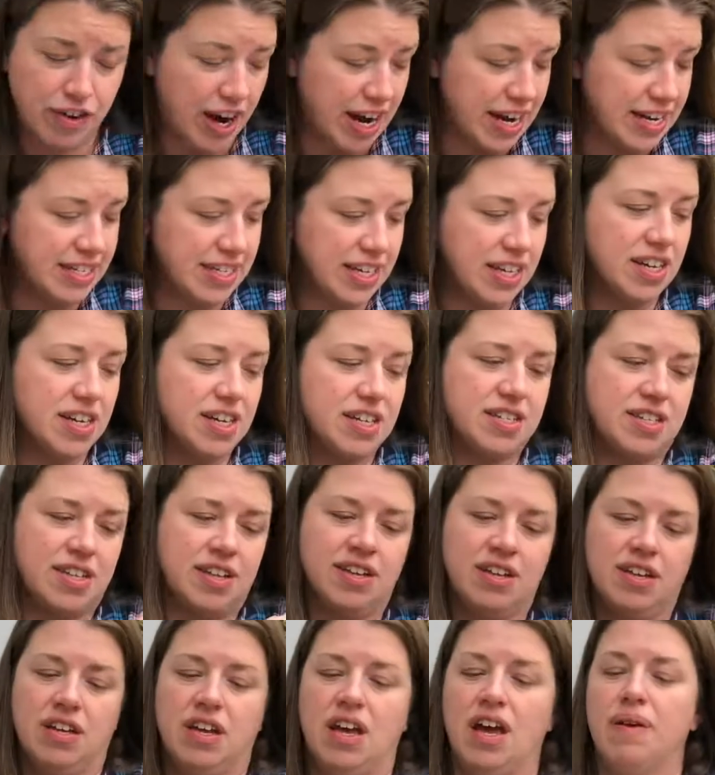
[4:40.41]

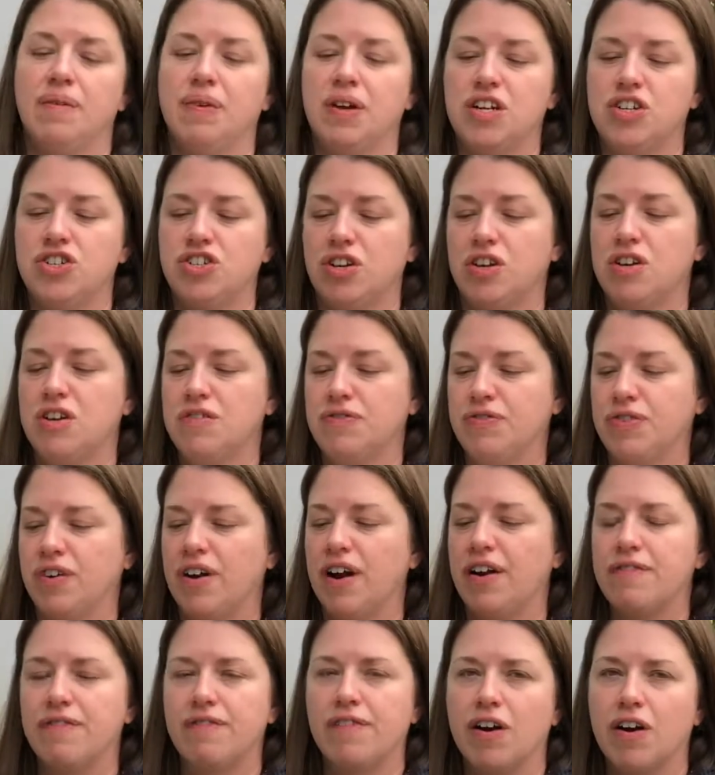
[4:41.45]
ideas. I'm going to show you
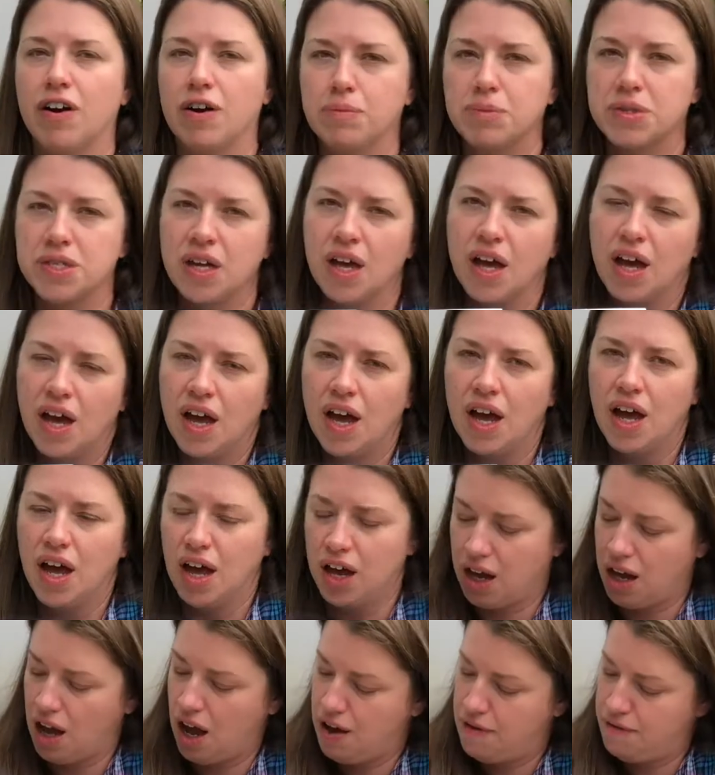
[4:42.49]
Florette Farm's
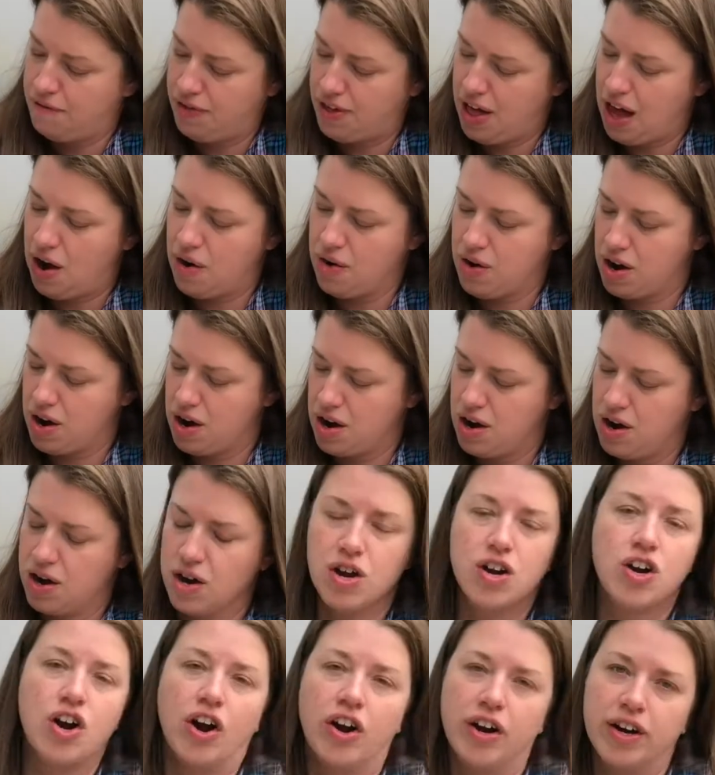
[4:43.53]
Cut Flower
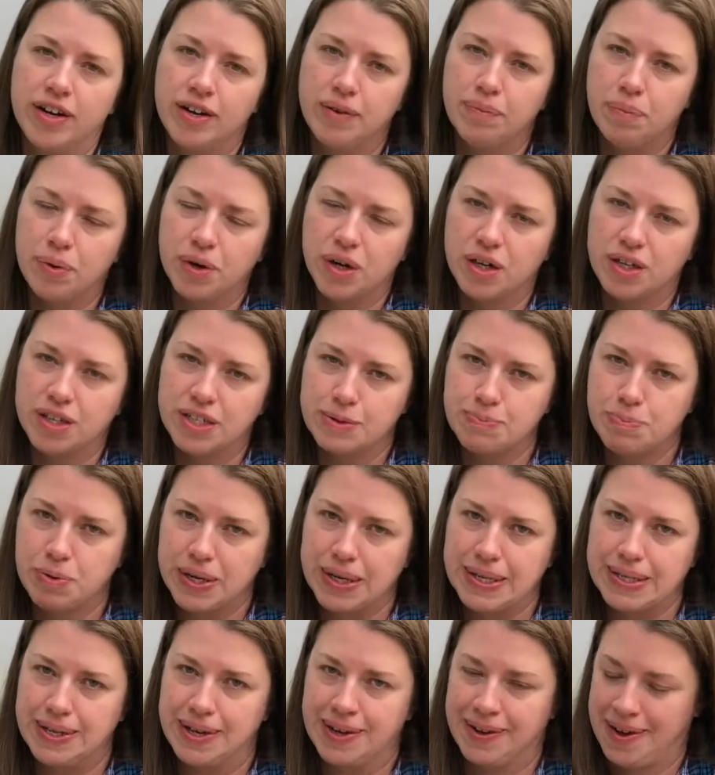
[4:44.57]
Garden book. This book
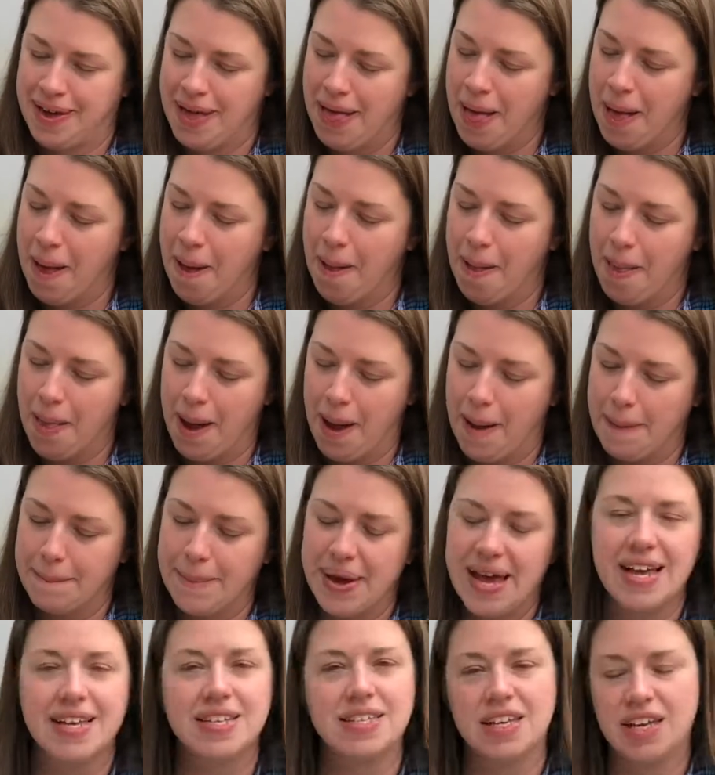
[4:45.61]
is
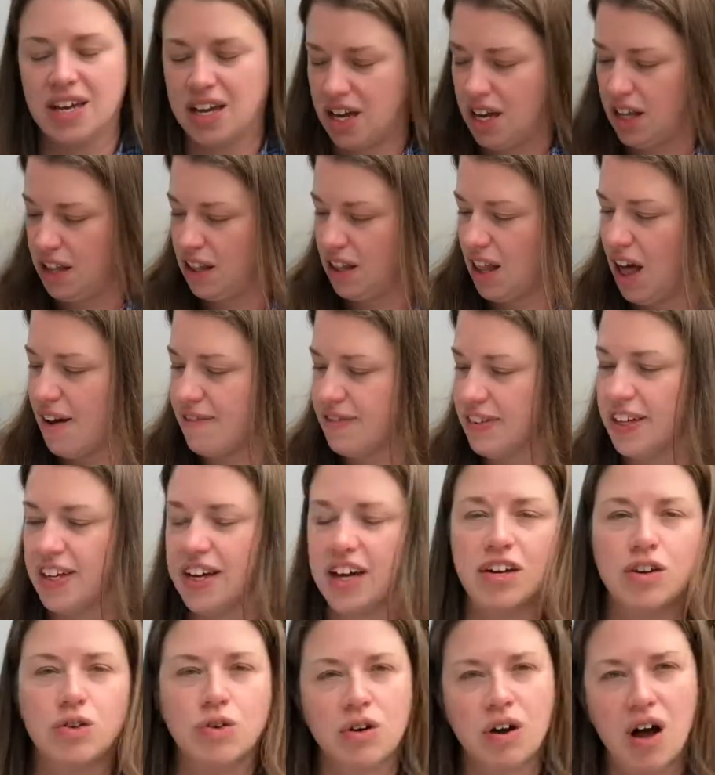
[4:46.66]
amazing and lovely,
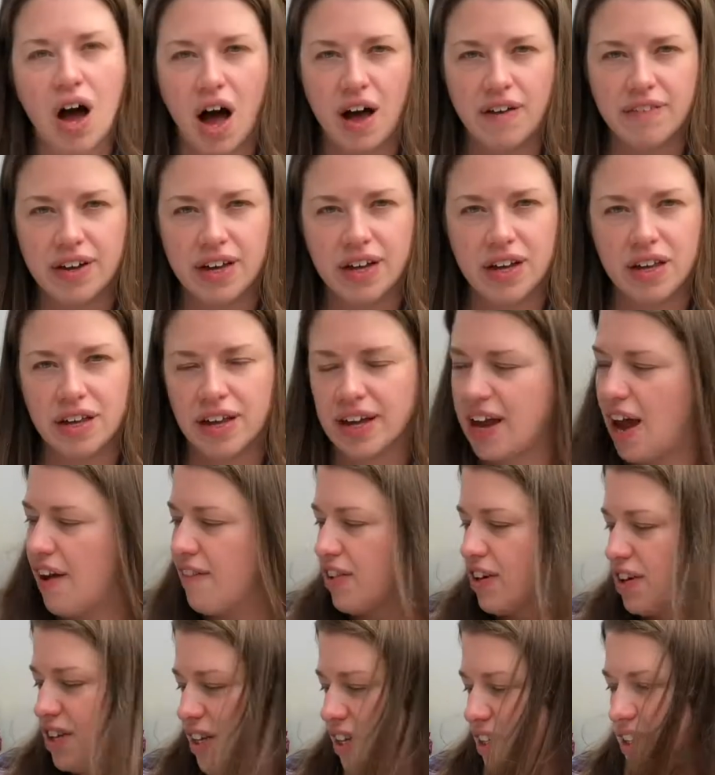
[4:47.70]
and you'll covet like
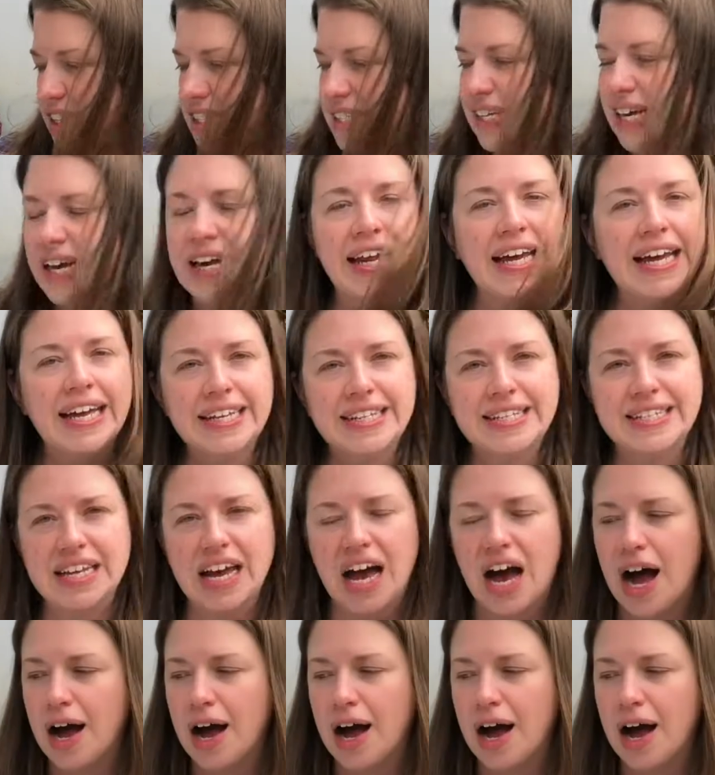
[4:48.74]
everything that's in it.